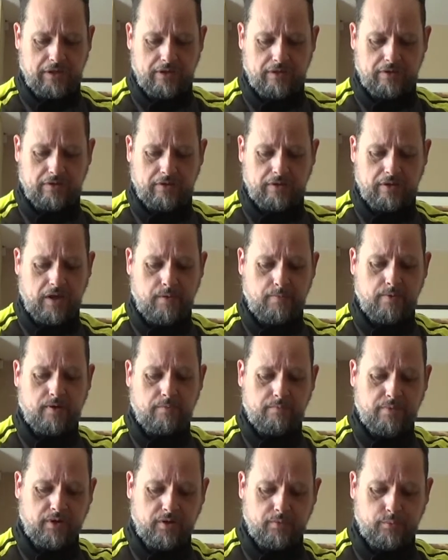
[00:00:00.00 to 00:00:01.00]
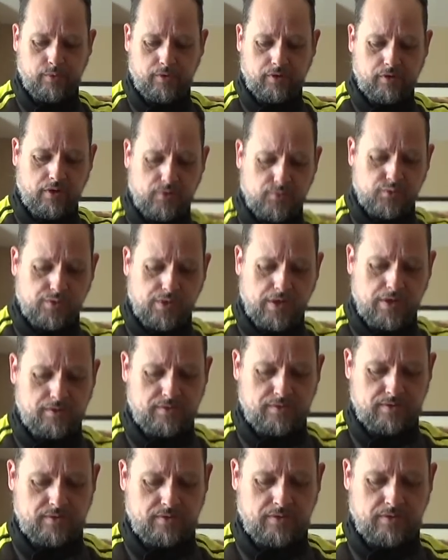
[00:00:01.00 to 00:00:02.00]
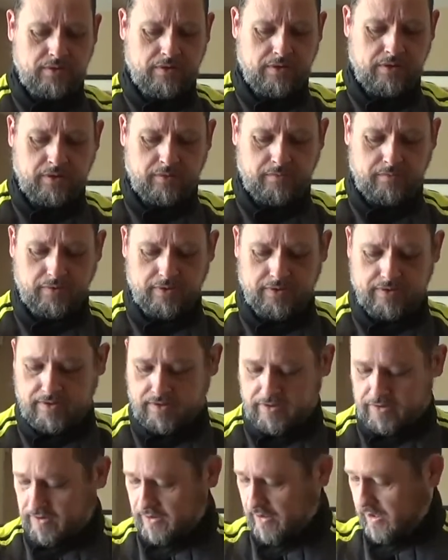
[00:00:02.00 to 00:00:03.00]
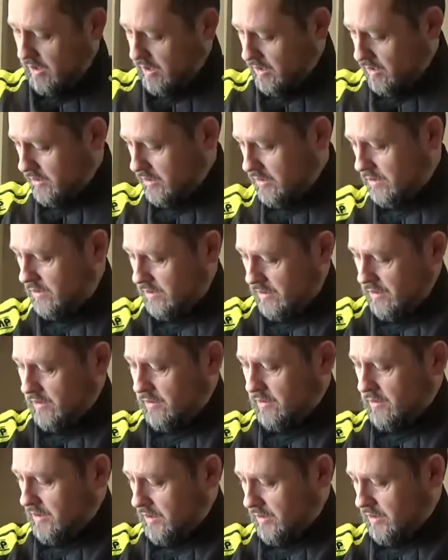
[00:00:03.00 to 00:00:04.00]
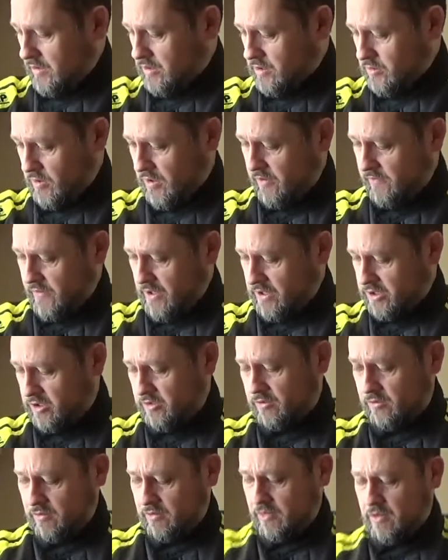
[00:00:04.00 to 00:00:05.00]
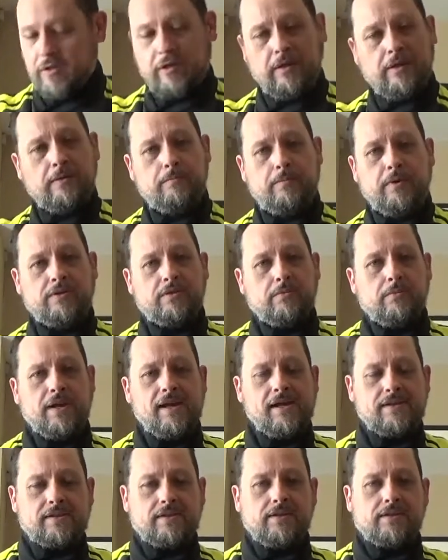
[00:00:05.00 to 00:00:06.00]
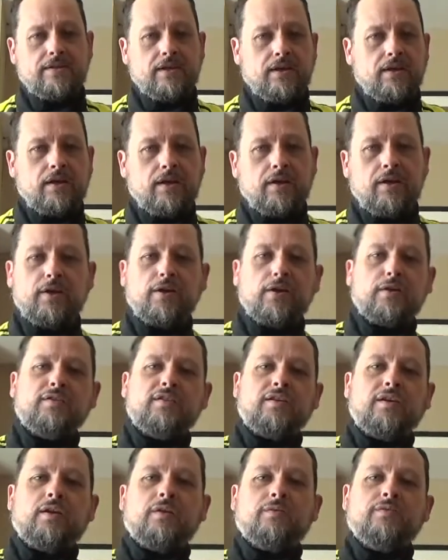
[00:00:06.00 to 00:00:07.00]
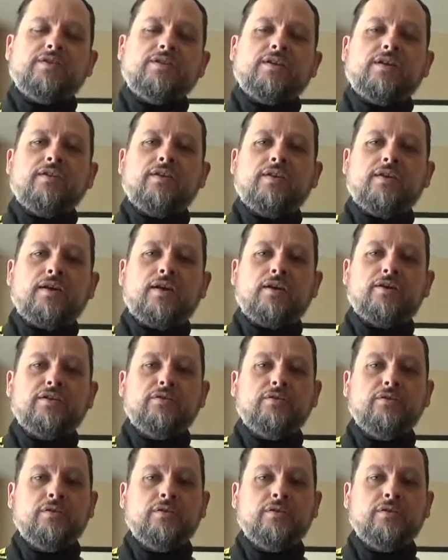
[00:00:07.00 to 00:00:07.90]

the camera can pick up on the contrast, but I think it's quite fetching. Bits of black detailing on, and obviously the yellow.